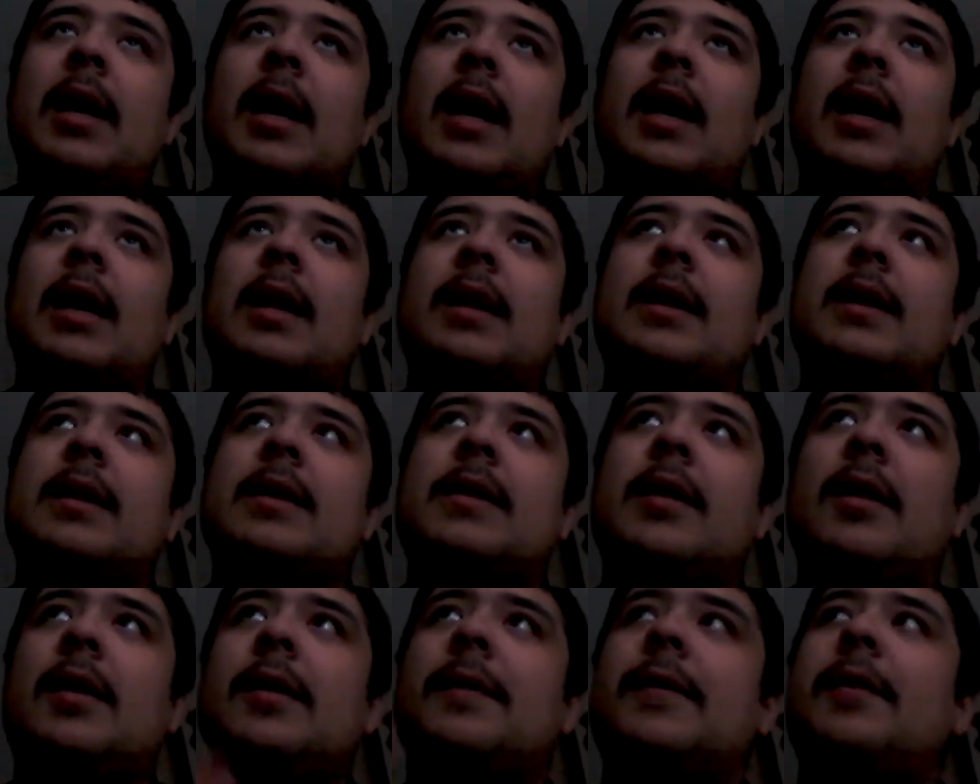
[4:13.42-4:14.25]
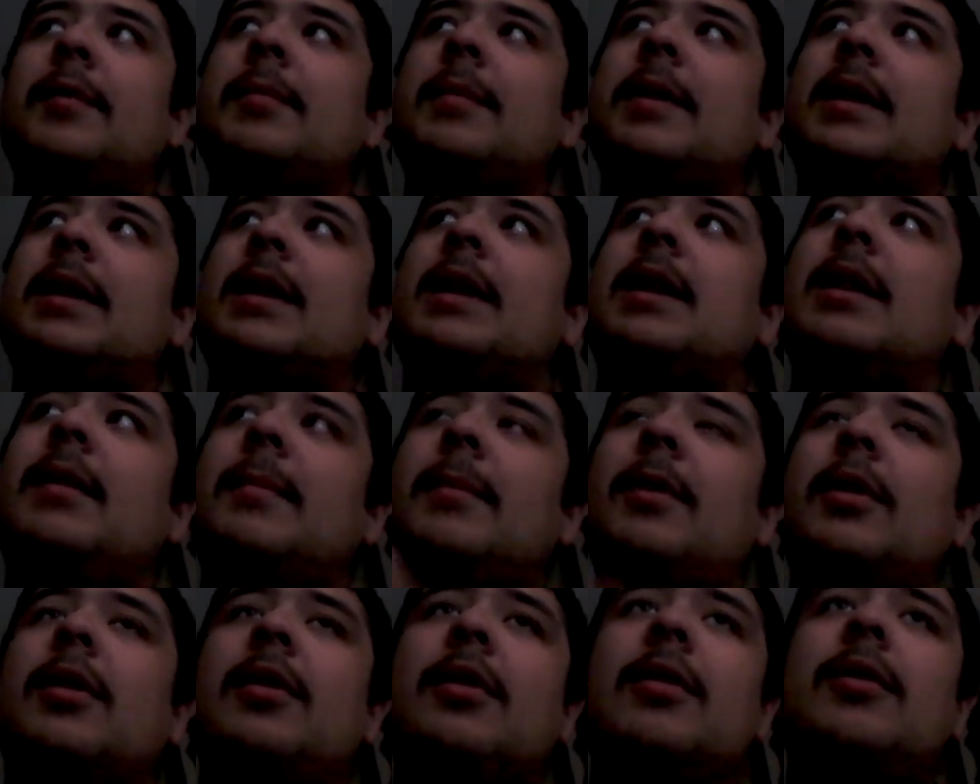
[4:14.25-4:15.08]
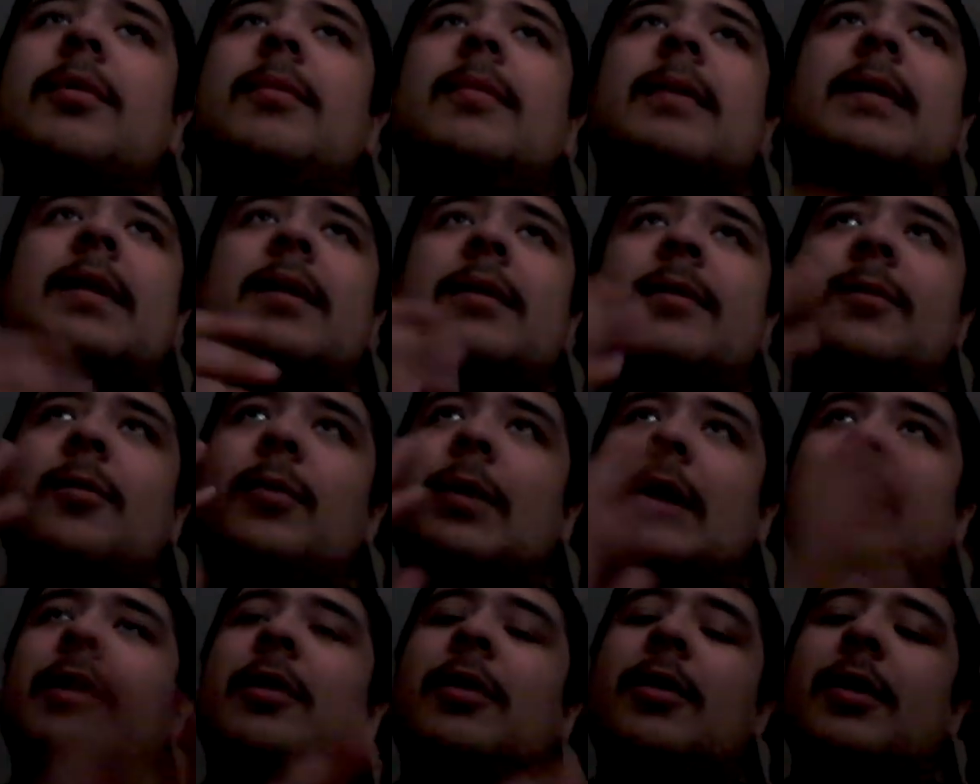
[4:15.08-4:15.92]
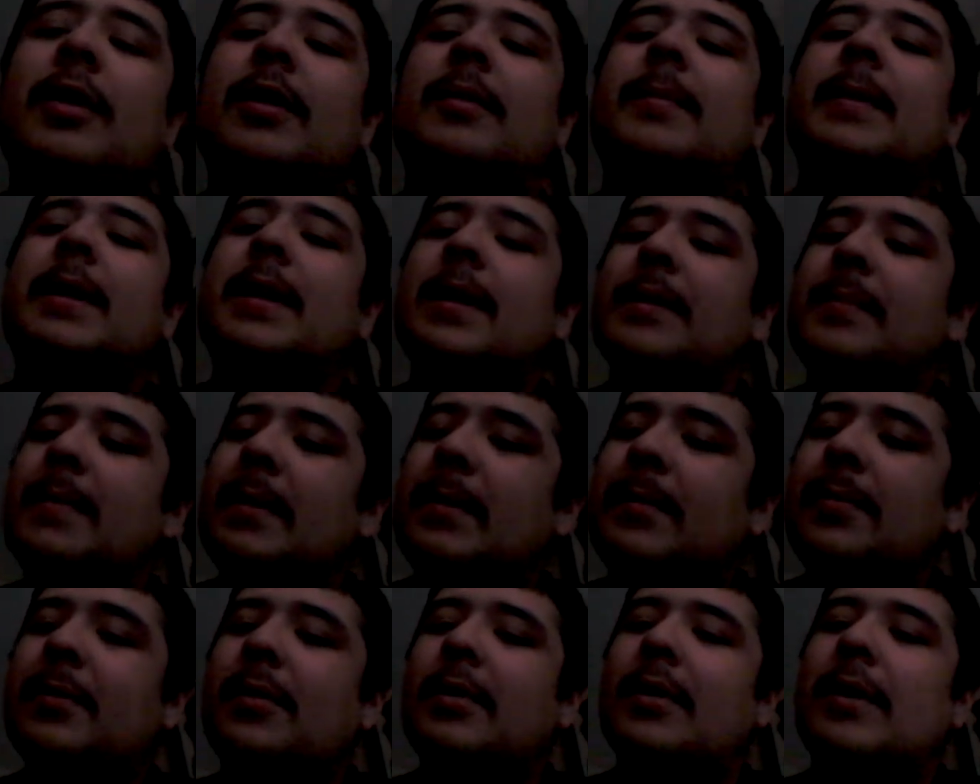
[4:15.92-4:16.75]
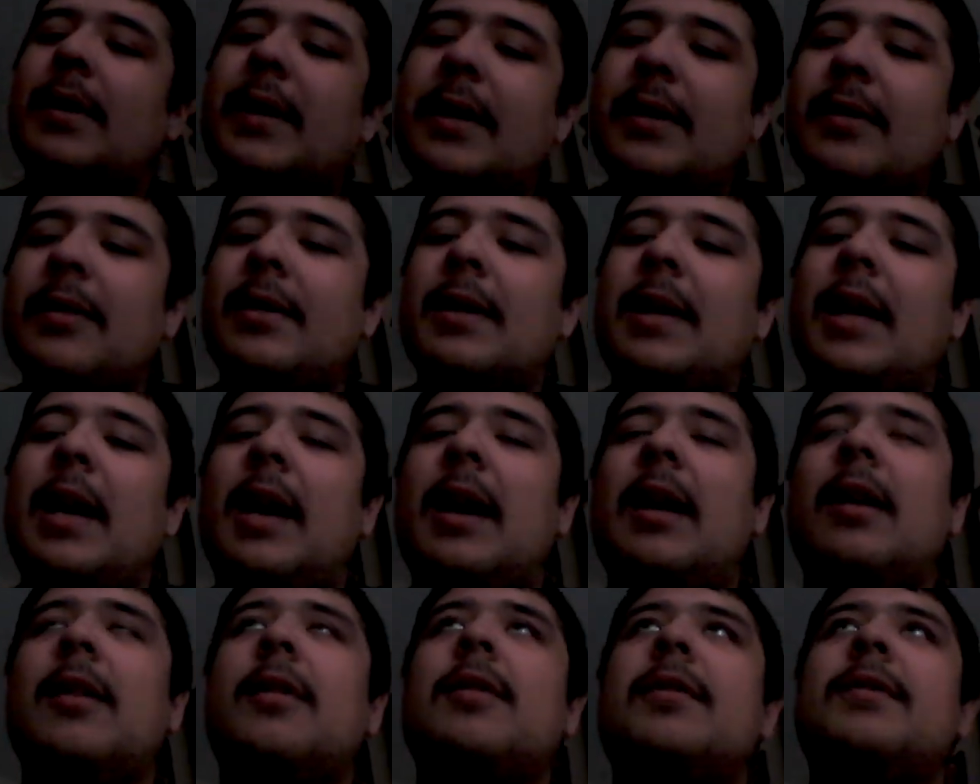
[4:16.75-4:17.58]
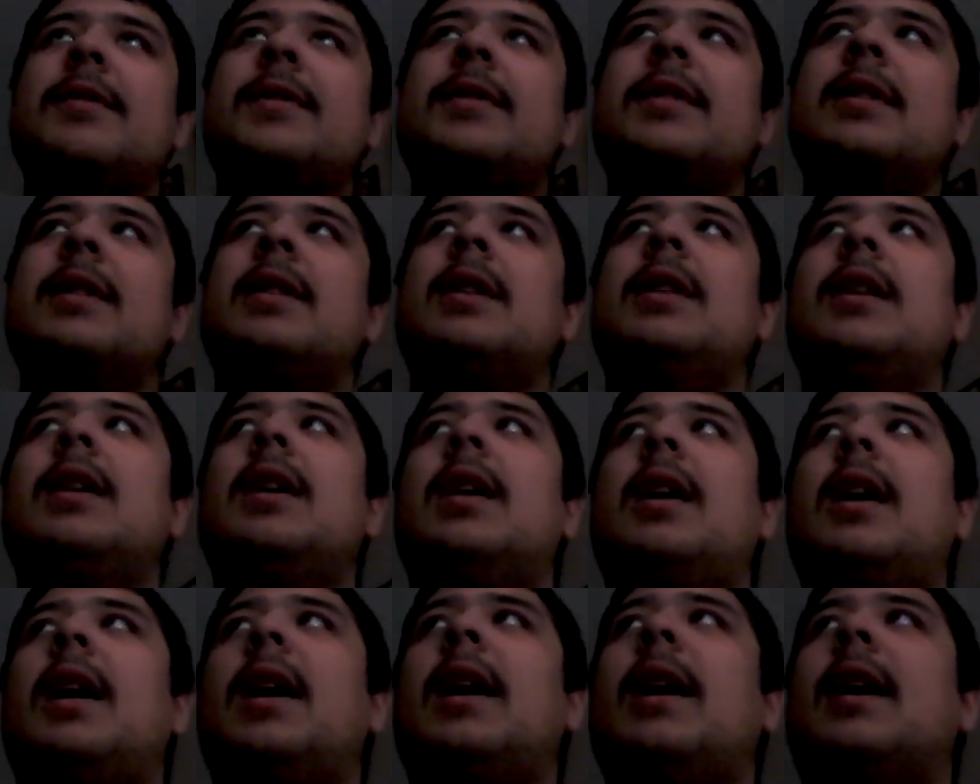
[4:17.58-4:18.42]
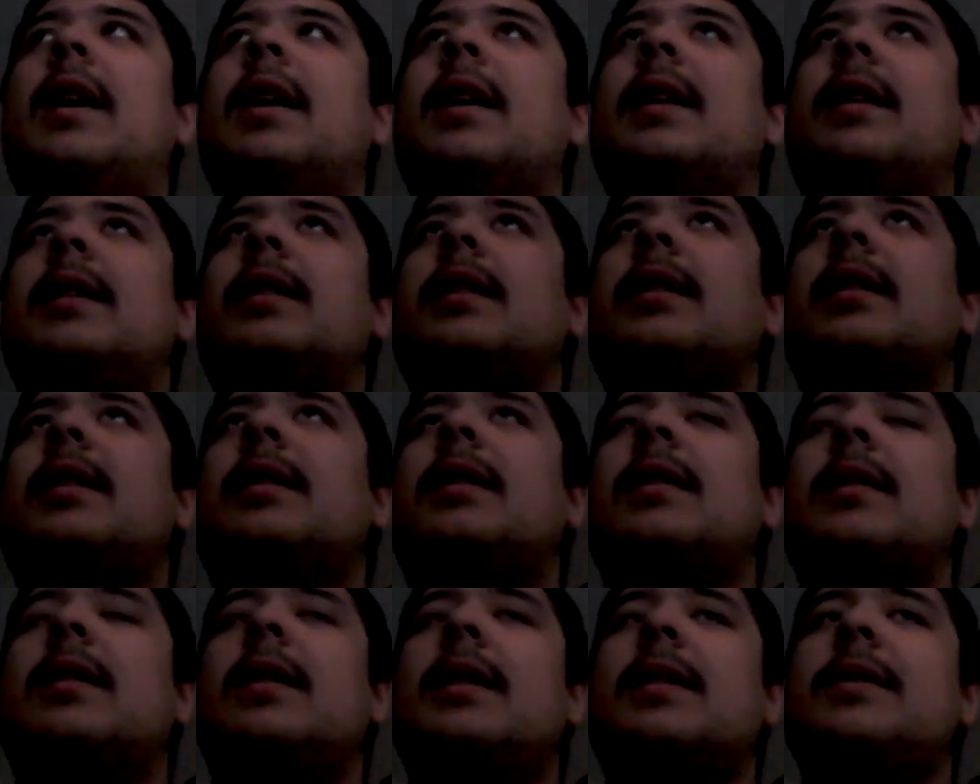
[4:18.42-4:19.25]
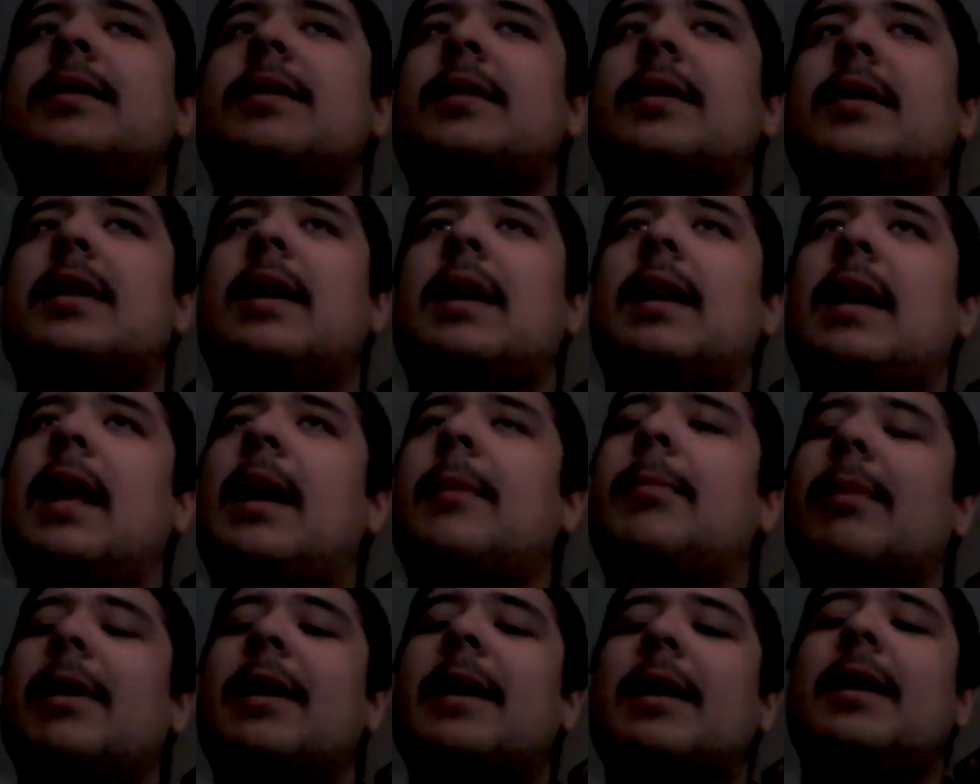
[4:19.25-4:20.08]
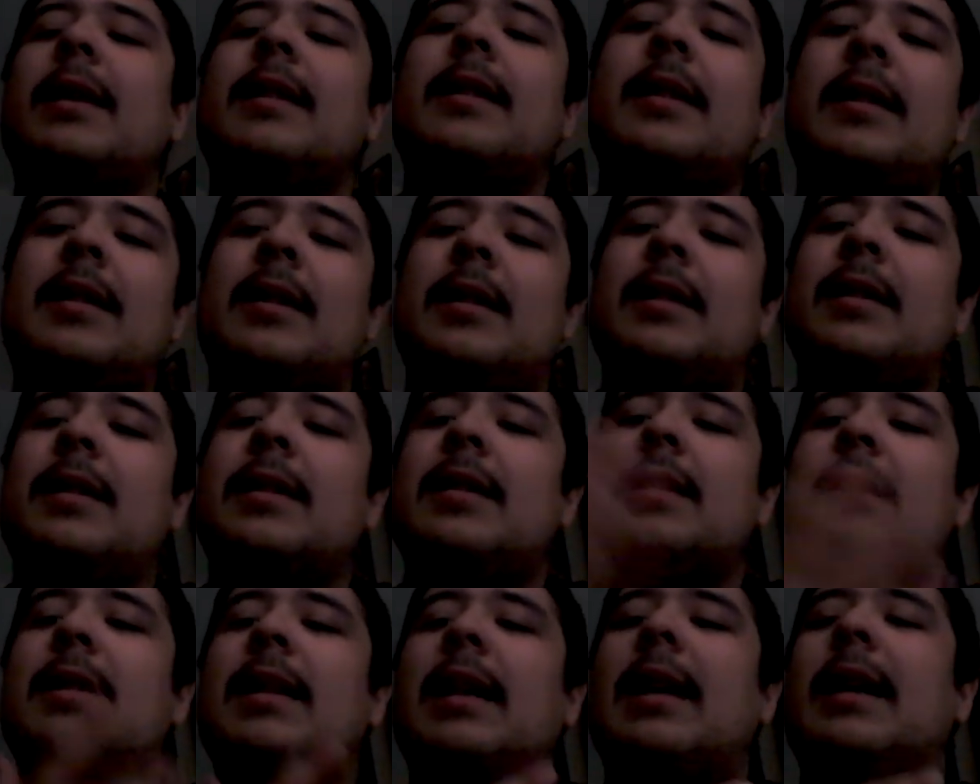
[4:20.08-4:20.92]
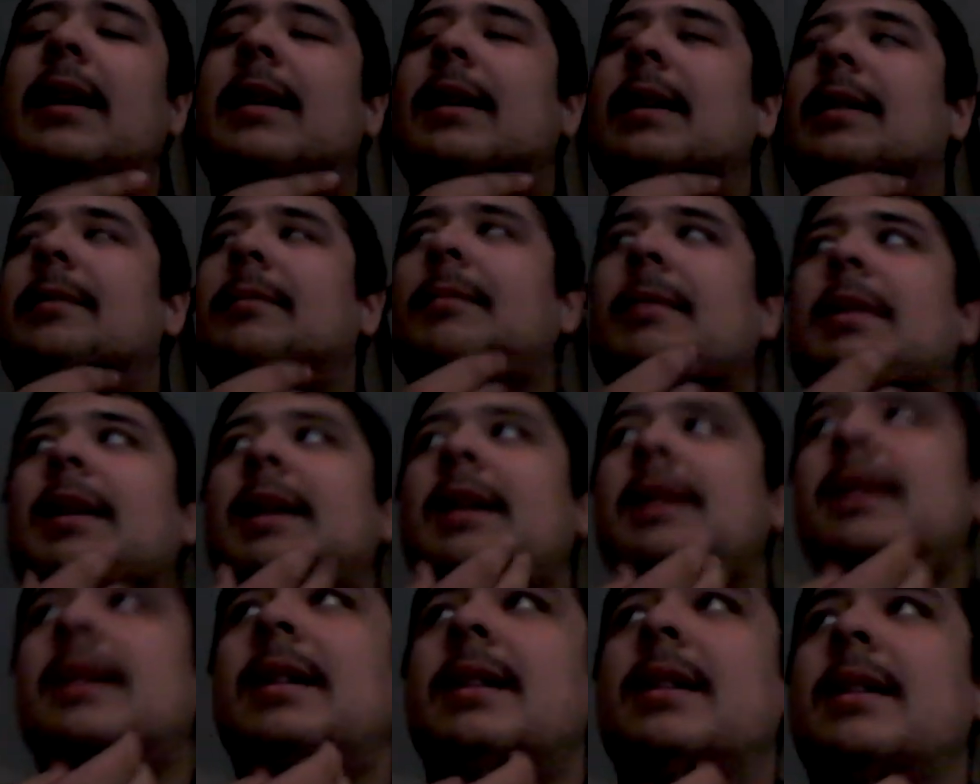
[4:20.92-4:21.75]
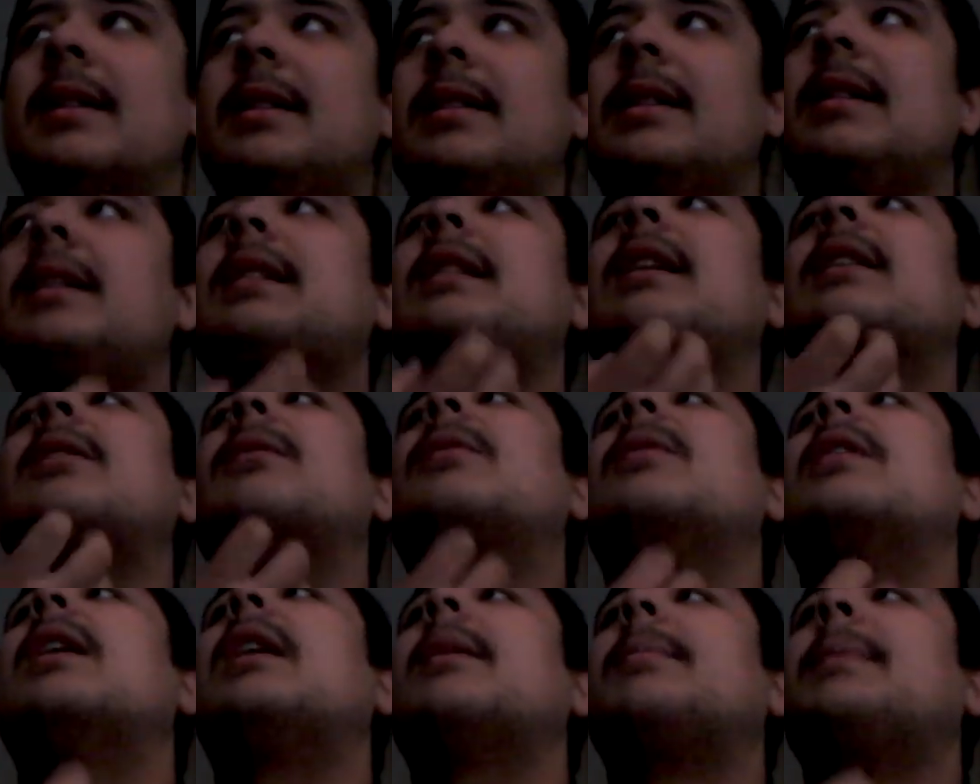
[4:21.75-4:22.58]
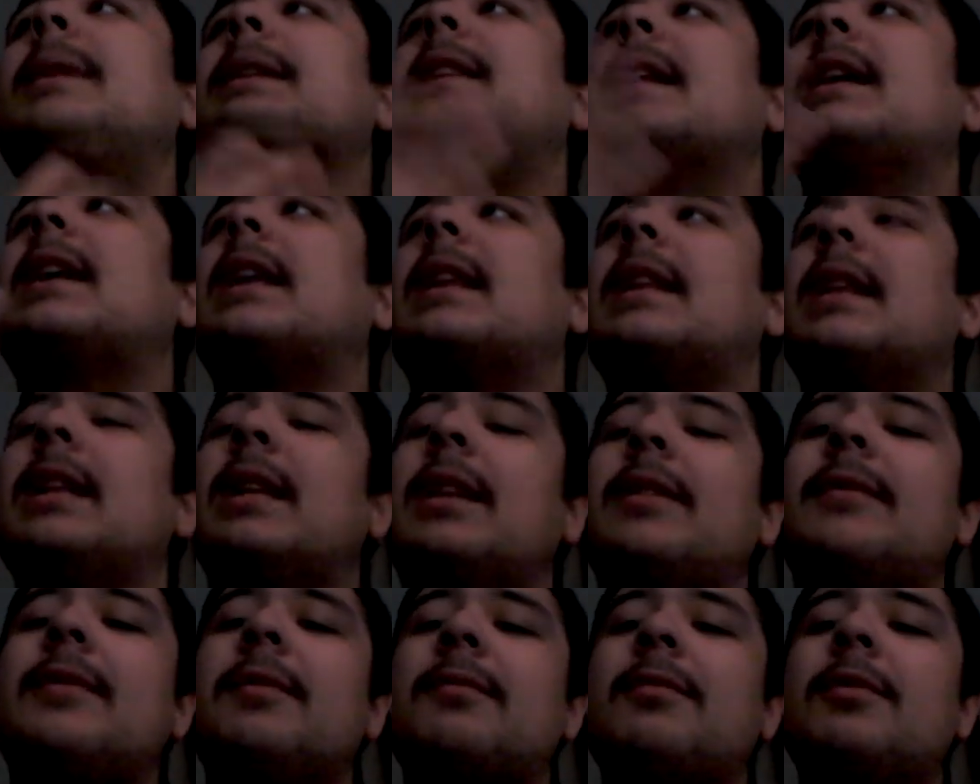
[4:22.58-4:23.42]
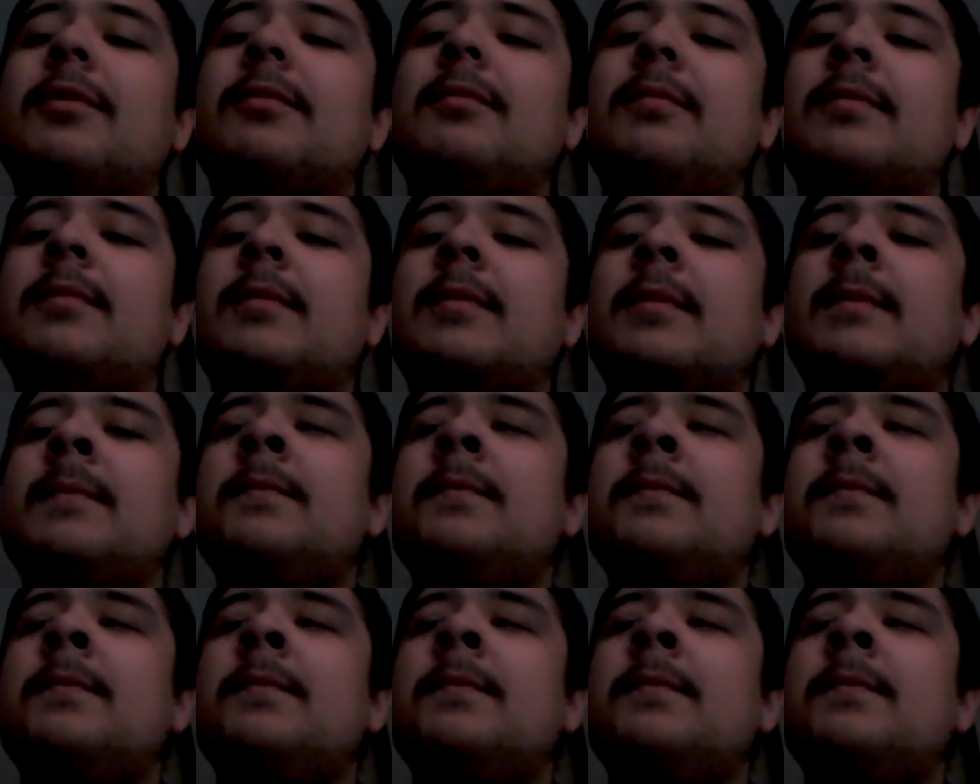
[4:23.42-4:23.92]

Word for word: and it's hard for me to come home and record because people are here in the house and you, and I play in the like in my I play like in the living room